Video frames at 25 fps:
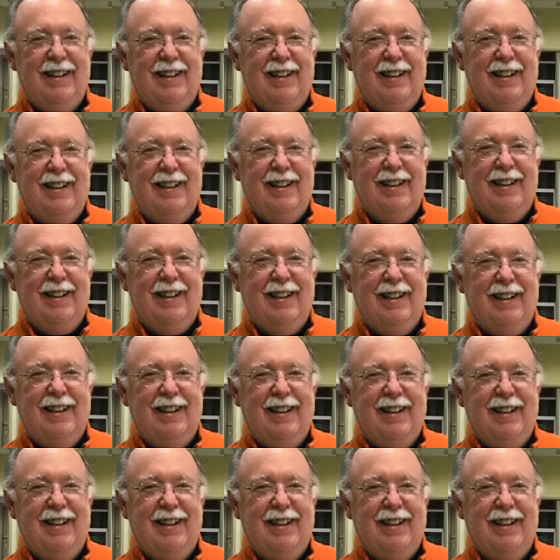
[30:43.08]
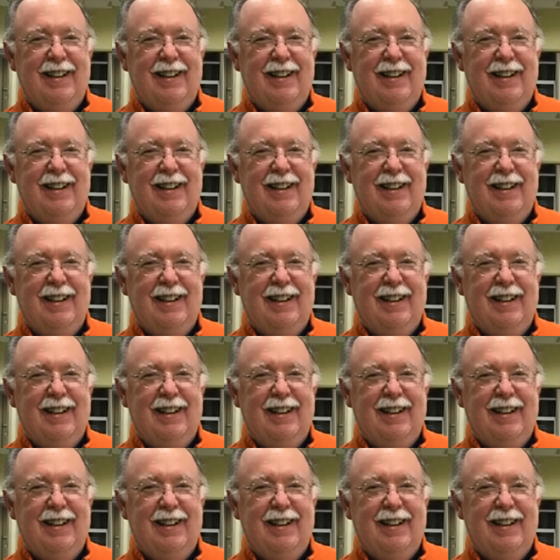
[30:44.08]

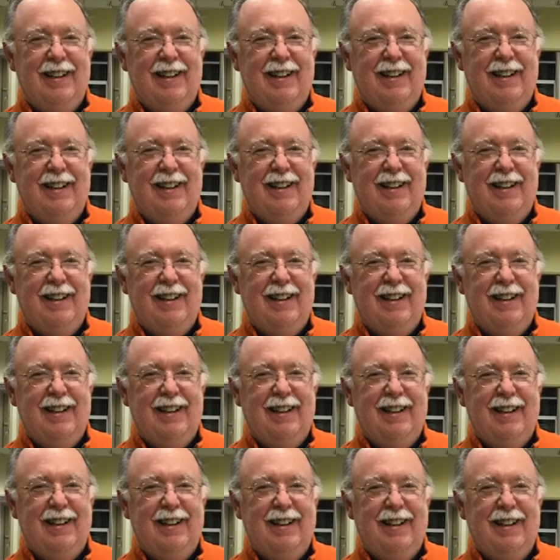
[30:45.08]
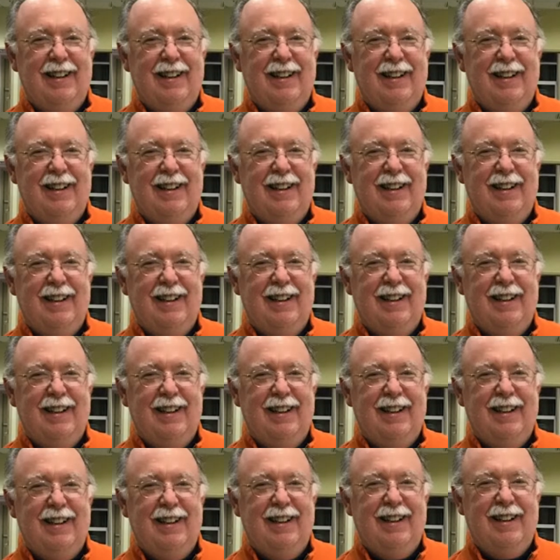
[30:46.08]

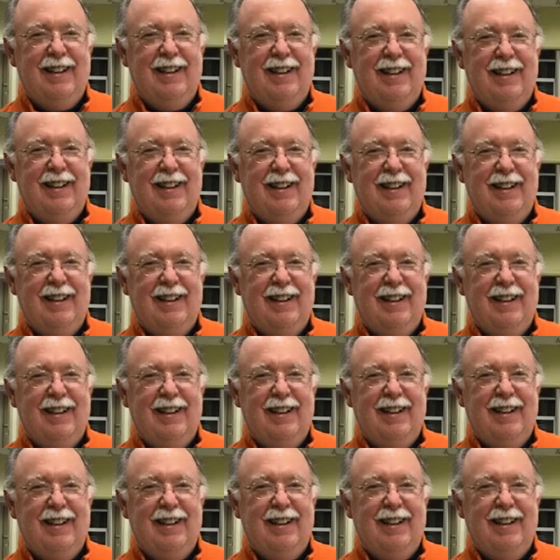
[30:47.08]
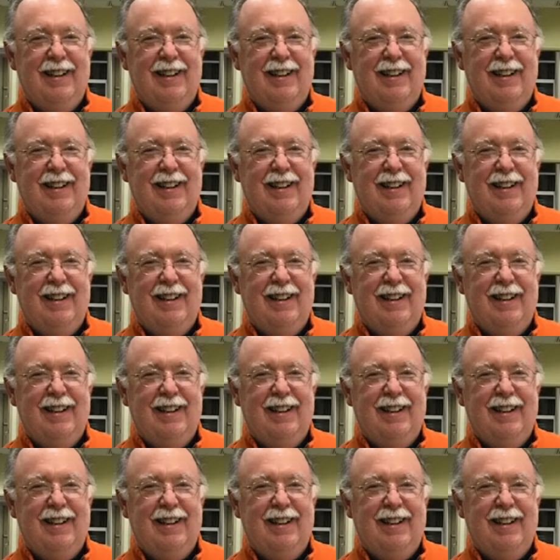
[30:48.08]
(not speaking)